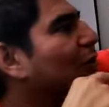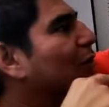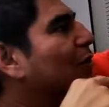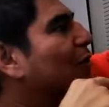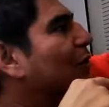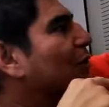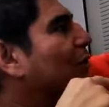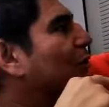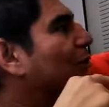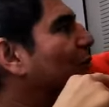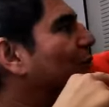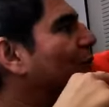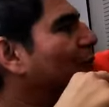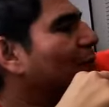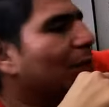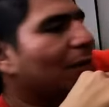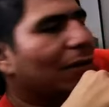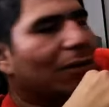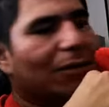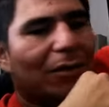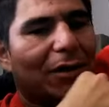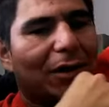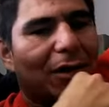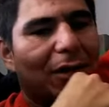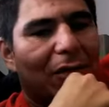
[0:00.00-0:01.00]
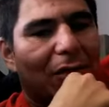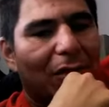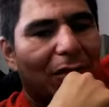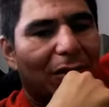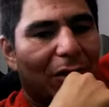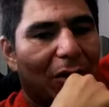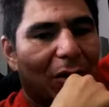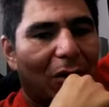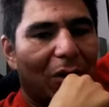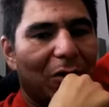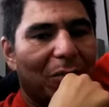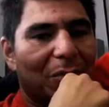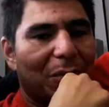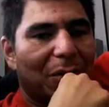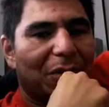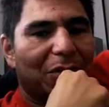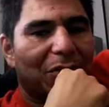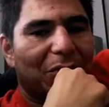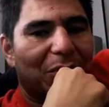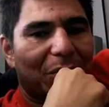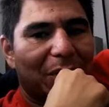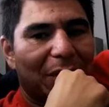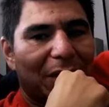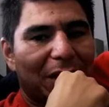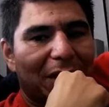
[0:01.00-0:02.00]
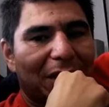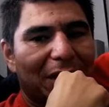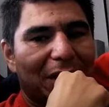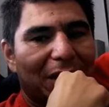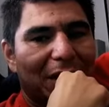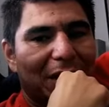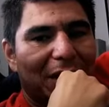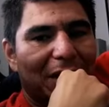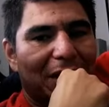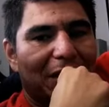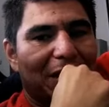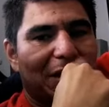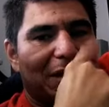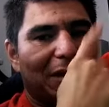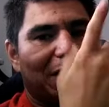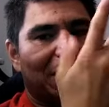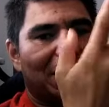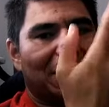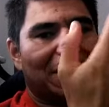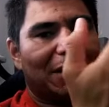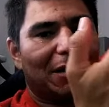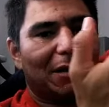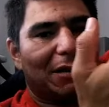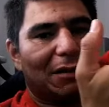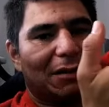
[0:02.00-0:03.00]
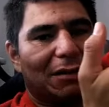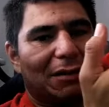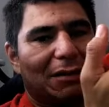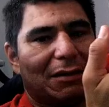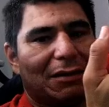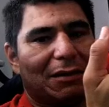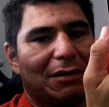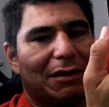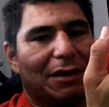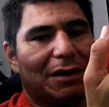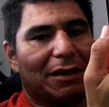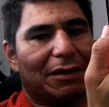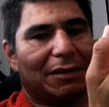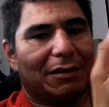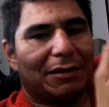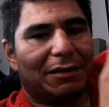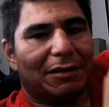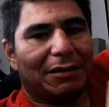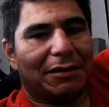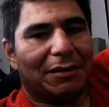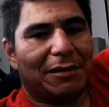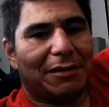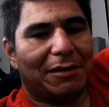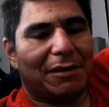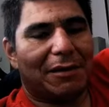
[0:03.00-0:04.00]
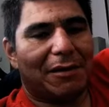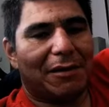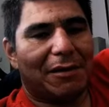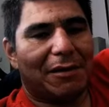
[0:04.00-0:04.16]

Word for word: Not on, uh, on all in between, then